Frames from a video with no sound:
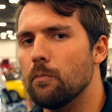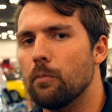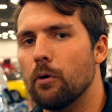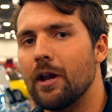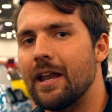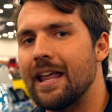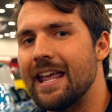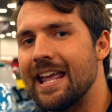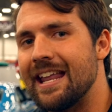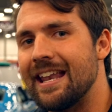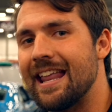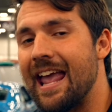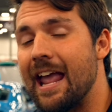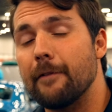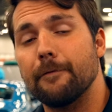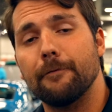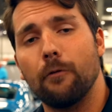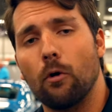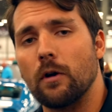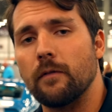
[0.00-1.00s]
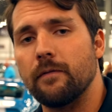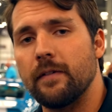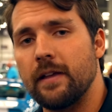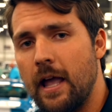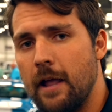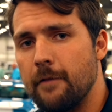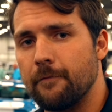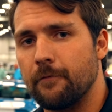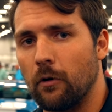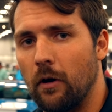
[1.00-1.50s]
put in a Ford
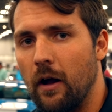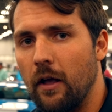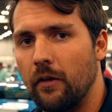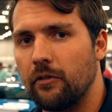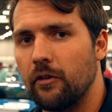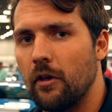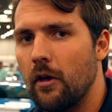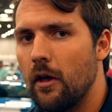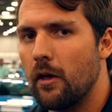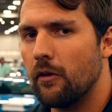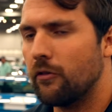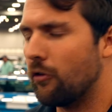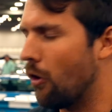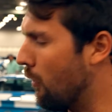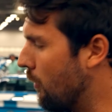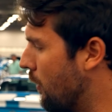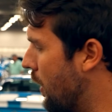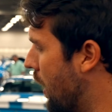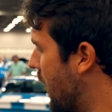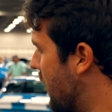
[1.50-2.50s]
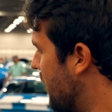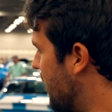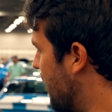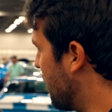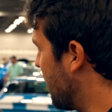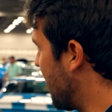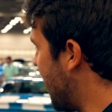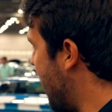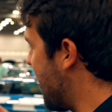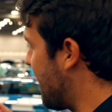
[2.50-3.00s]
V8 for us? So they
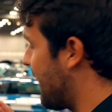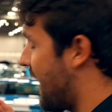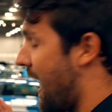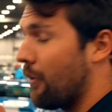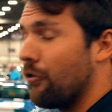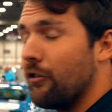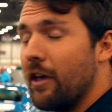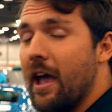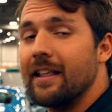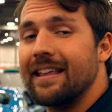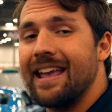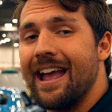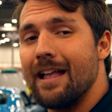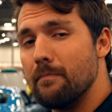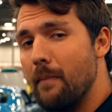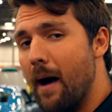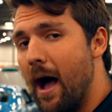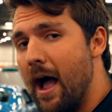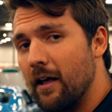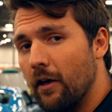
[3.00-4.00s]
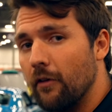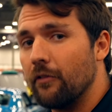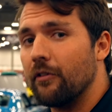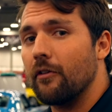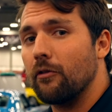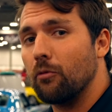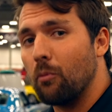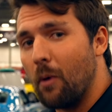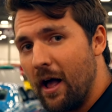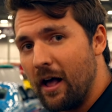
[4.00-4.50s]
went ahead and actually had Ken Miles
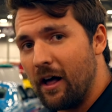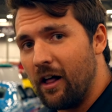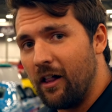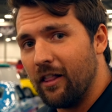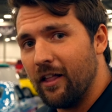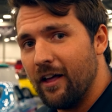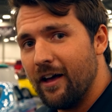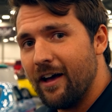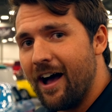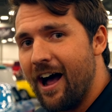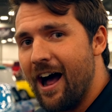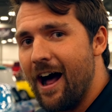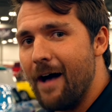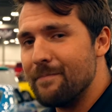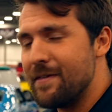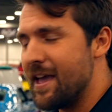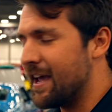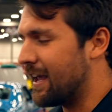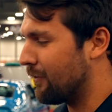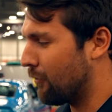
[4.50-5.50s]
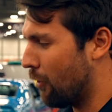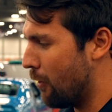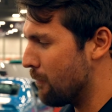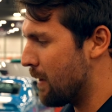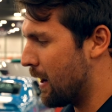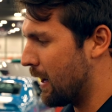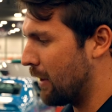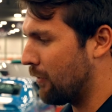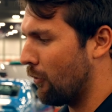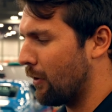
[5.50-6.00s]
as well take his own
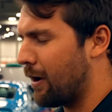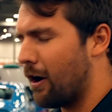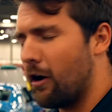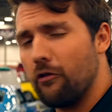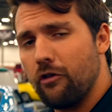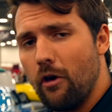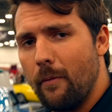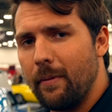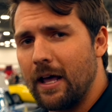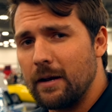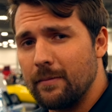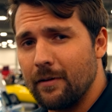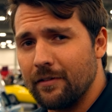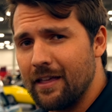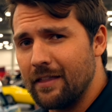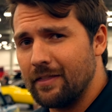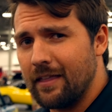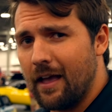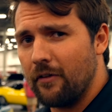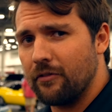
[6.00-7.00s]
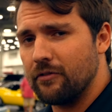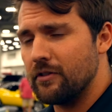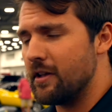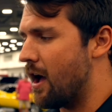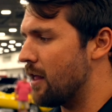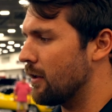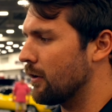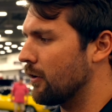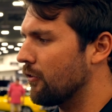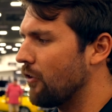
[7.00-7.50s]
money. So Carroll Shelby got about
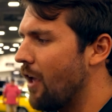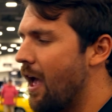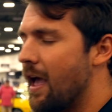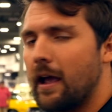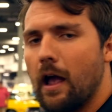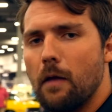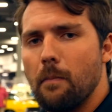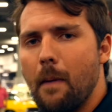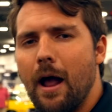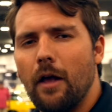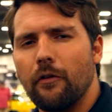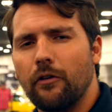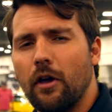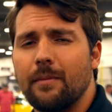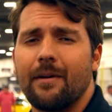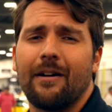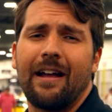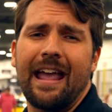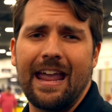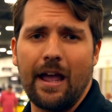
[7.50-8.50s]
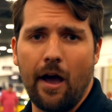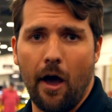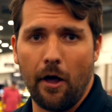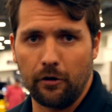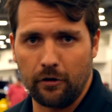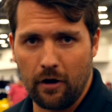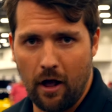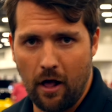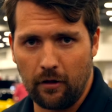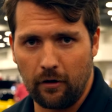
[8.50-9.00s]
$10,000, Ken Miles got about
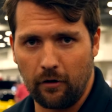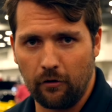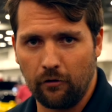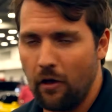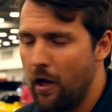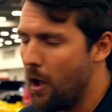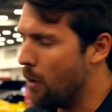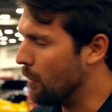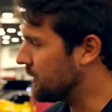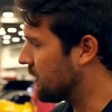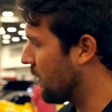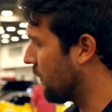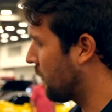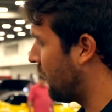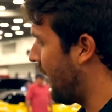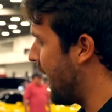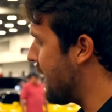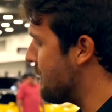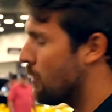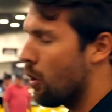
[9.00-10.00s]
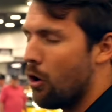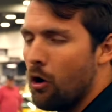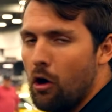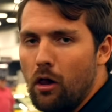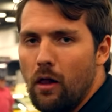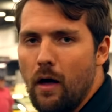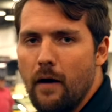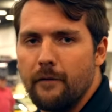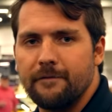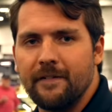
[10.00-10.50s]
$800, with the same
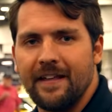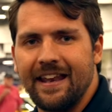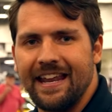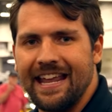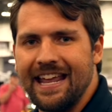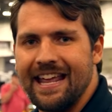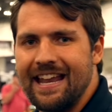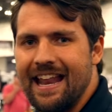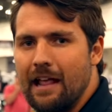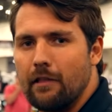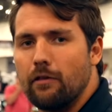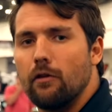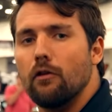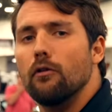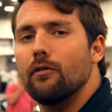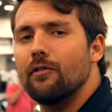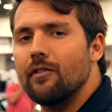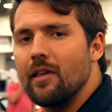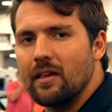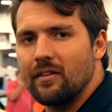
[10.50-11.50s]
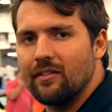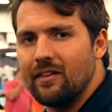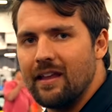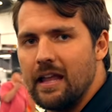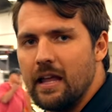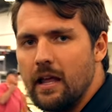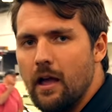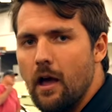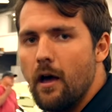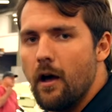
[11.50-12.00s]
goal of fitting in a
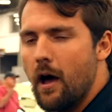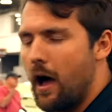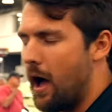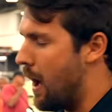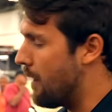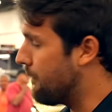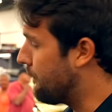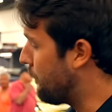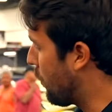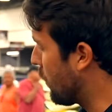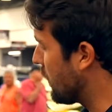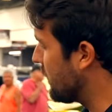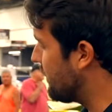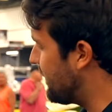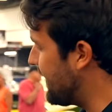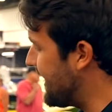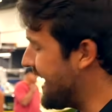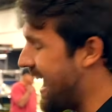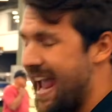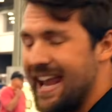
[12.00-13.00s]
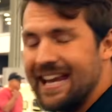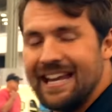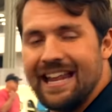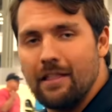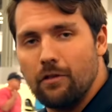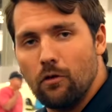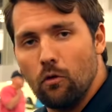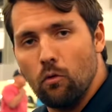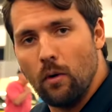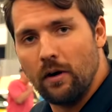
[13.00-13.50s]
260 Ford V8
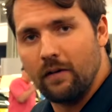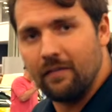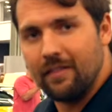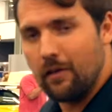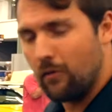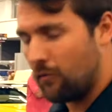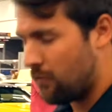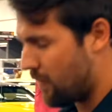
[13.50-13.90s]
into one of these